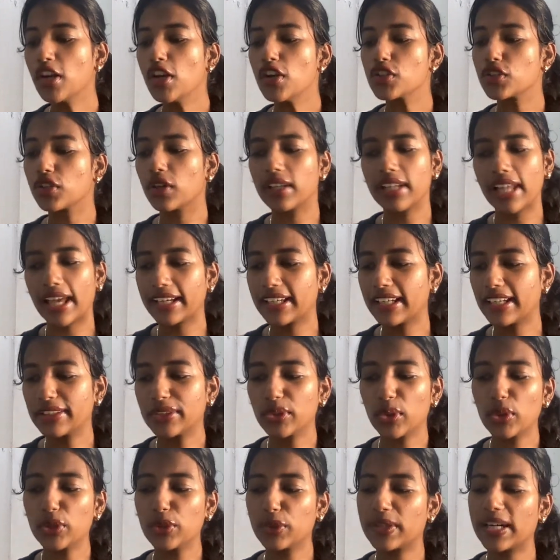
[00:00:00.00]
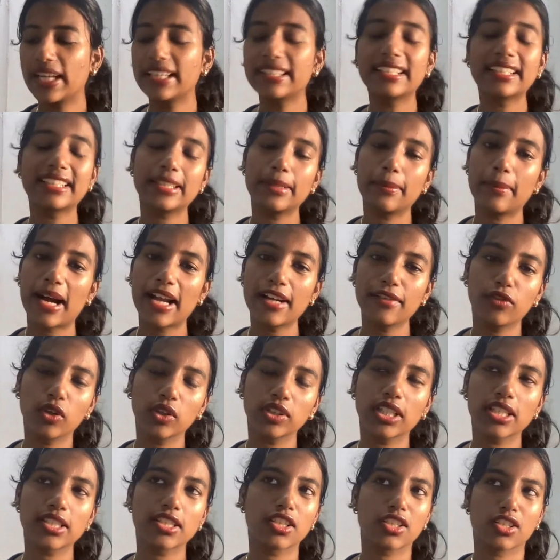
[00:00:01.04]
So like I told you, right, the demand for
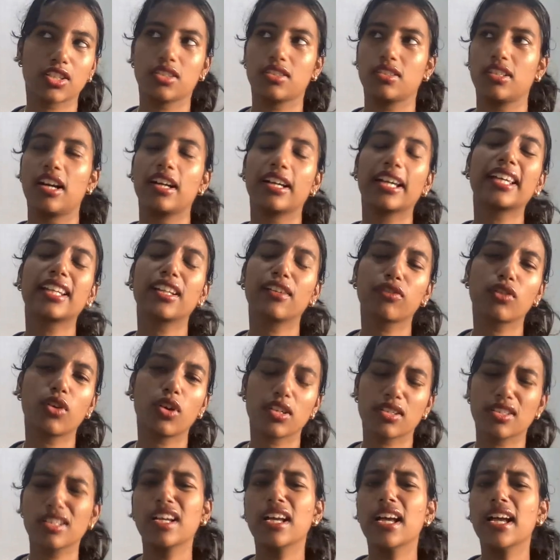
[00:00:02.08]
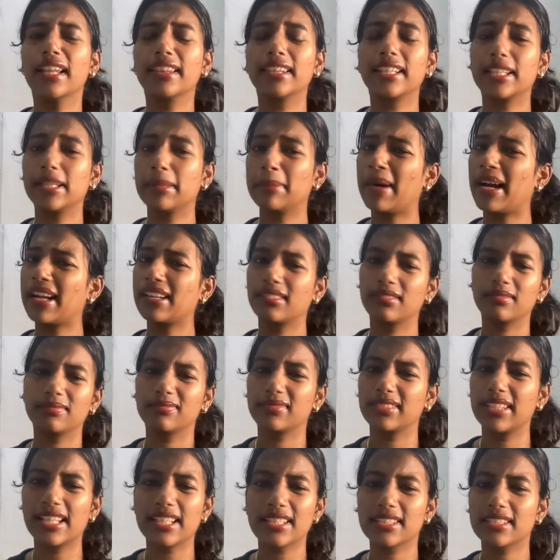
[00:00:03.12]
this is, again, of course, the demand,
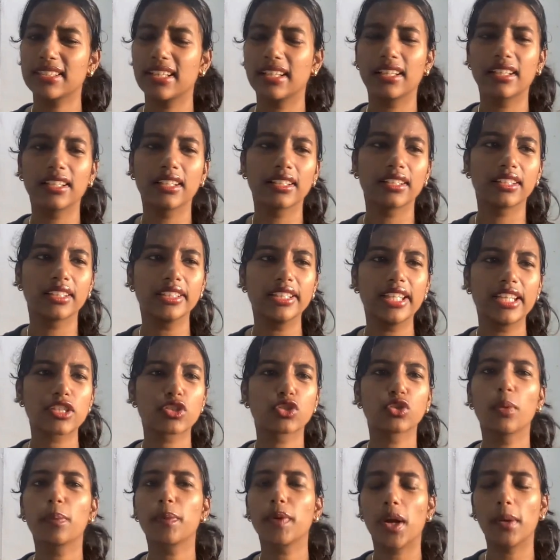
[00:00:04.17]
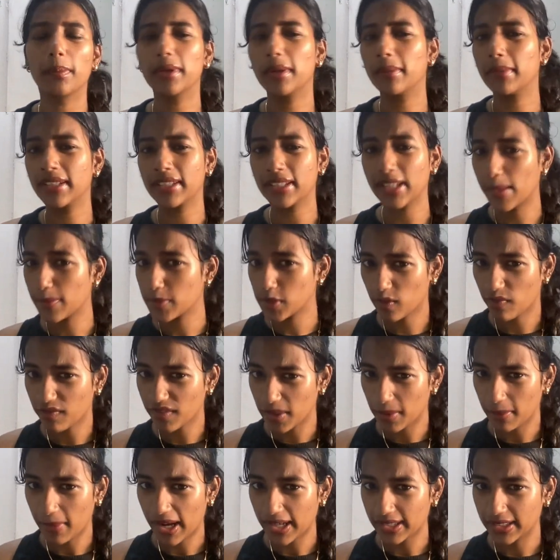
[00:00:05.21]
there is no problem in terms of
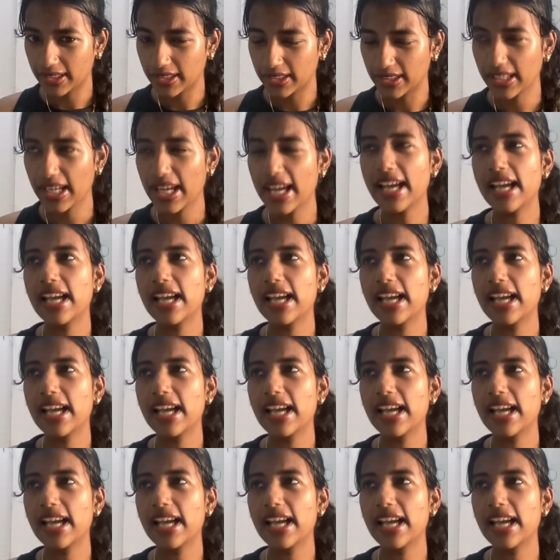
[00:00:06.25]
demand here.